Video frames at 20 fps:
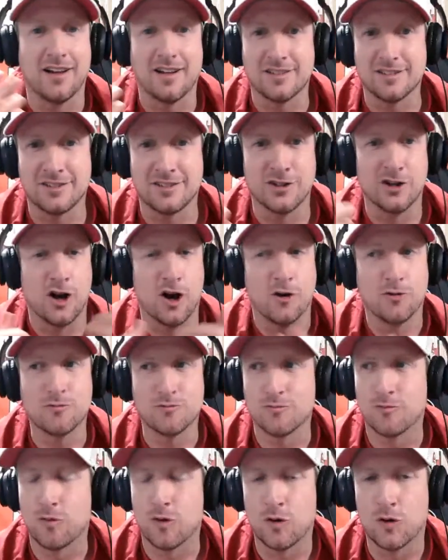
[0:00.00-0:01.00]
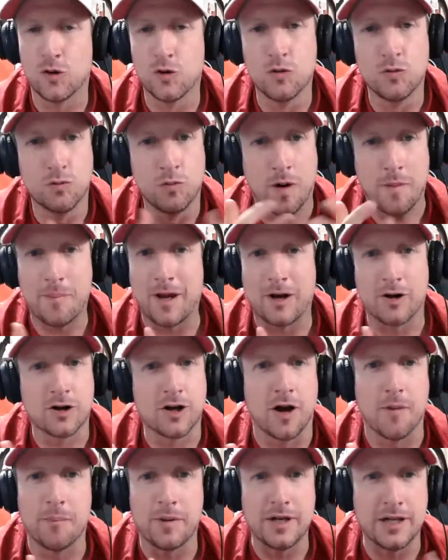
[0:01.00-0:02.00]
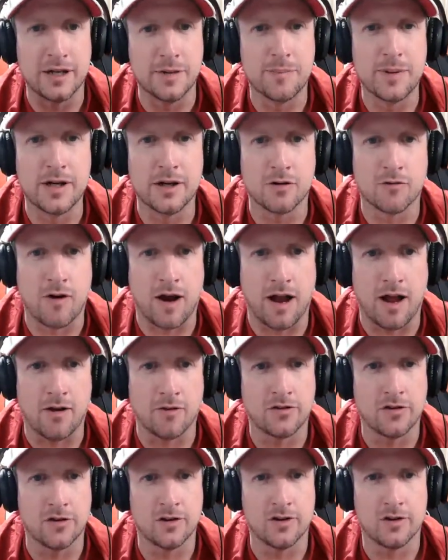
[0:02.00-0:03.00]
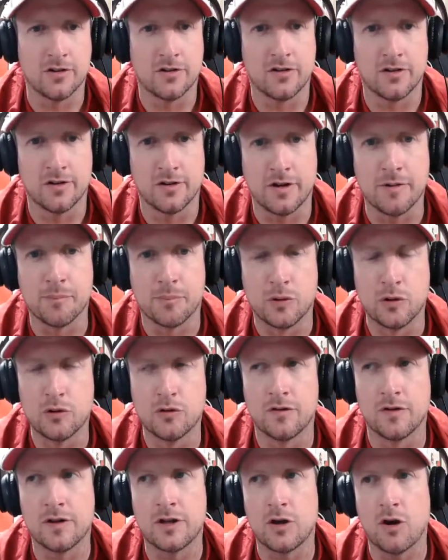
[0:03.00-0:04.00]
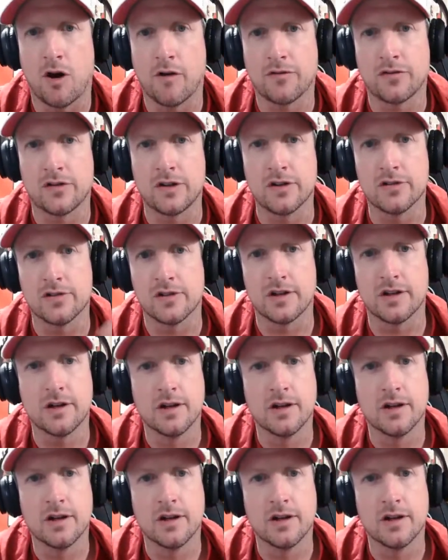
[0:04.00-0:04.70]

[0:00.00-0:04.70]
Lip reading: What better company to be around to improve in the offseason.